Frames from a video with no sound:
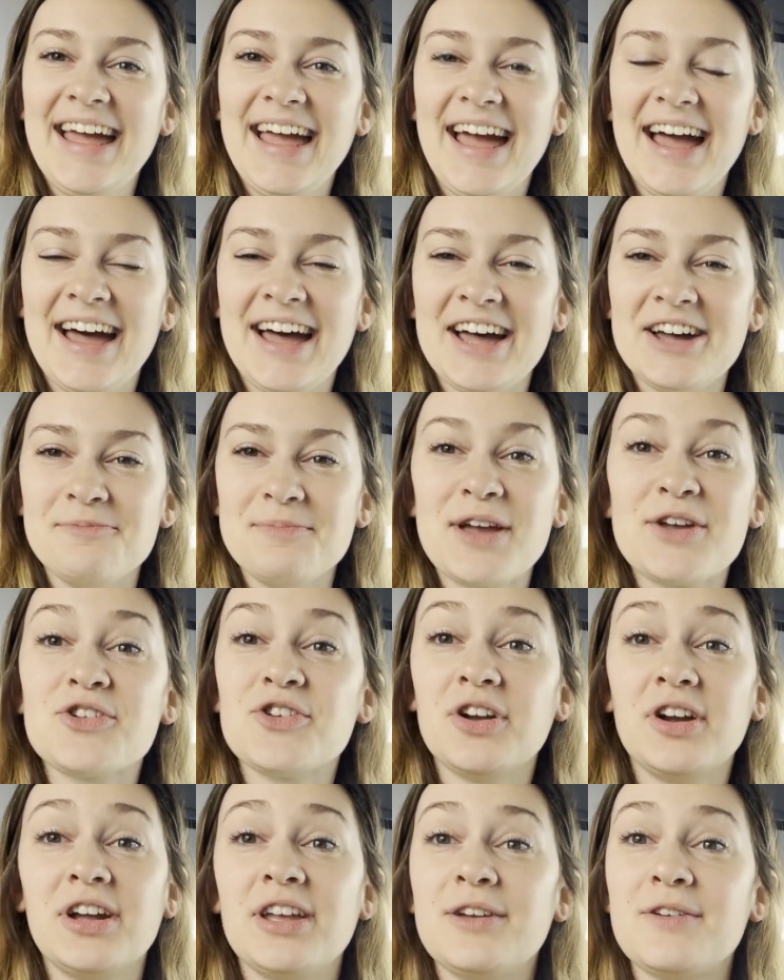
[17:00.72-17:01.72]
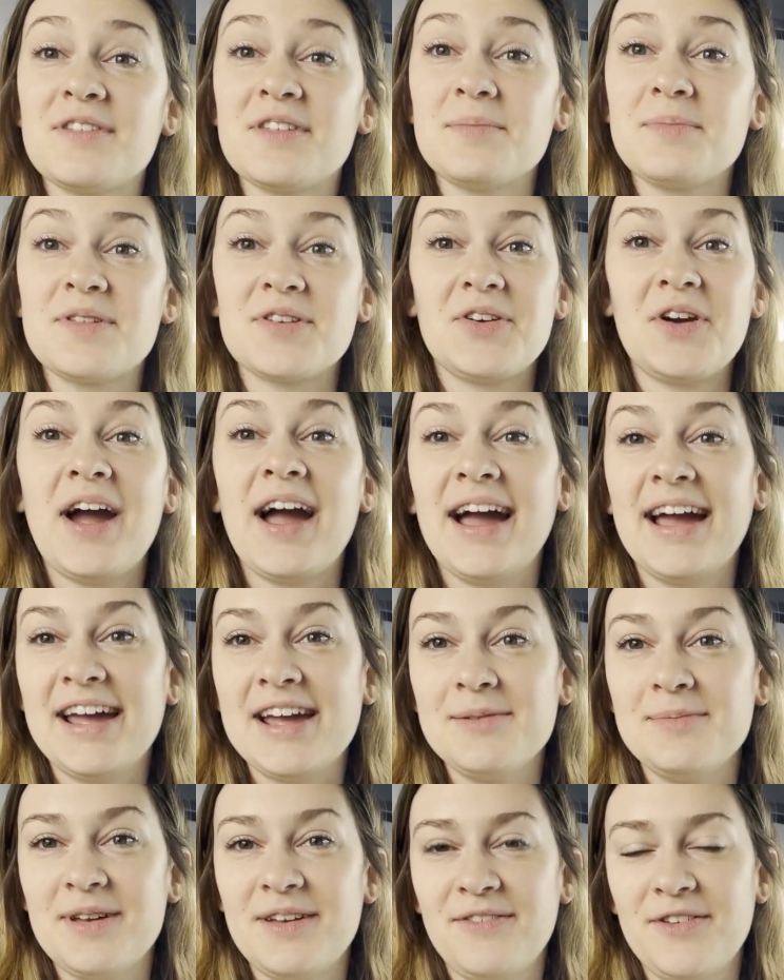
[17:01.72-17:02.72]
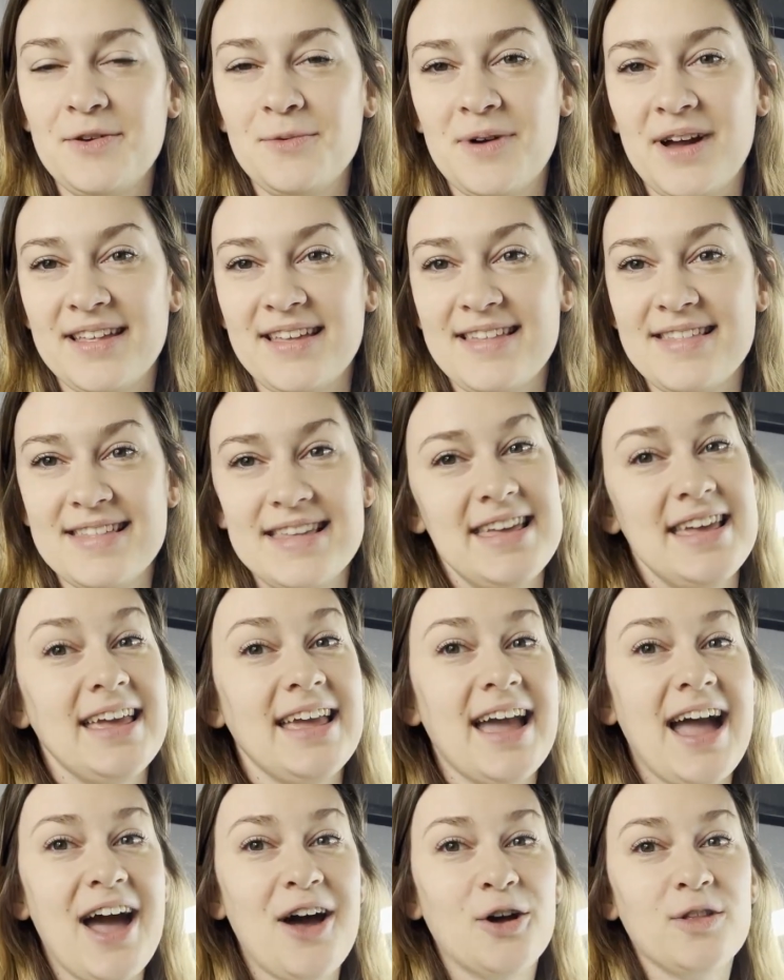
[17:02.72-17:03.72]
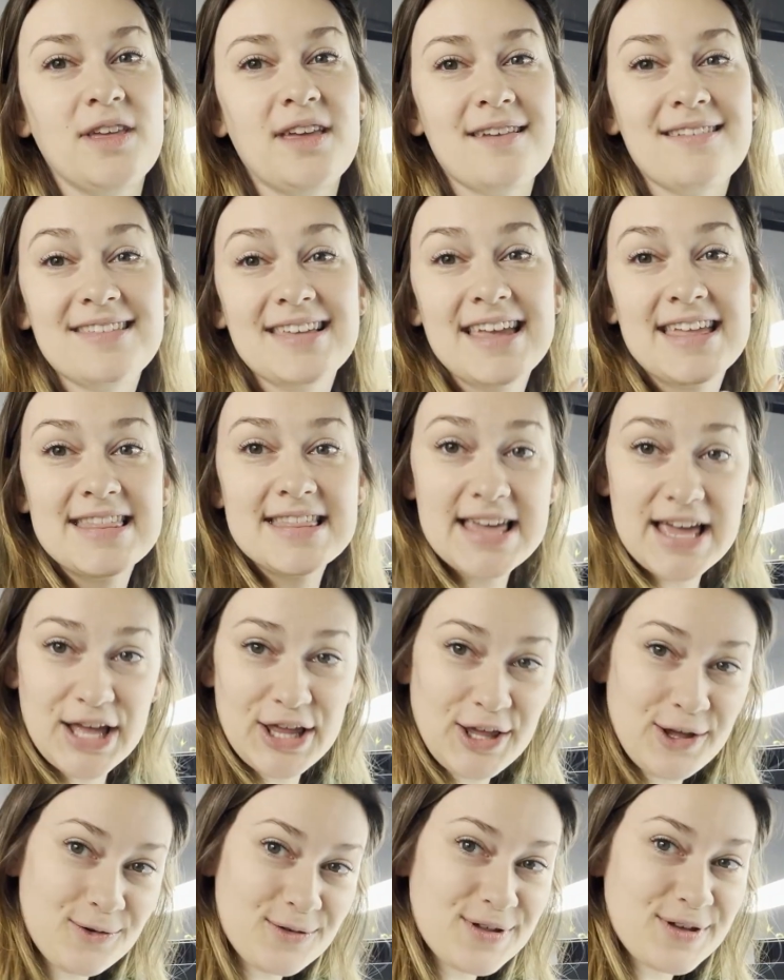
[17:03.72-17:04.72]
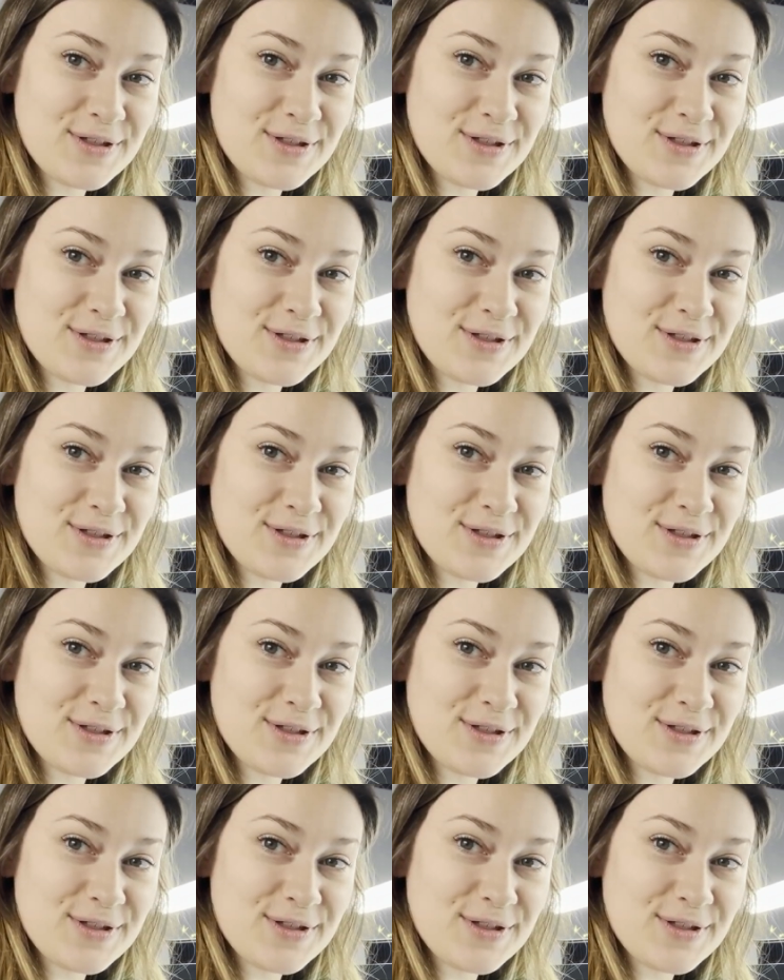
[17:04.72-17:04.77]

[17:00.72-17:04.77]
Make sure you subscribe if you want to see how these continue to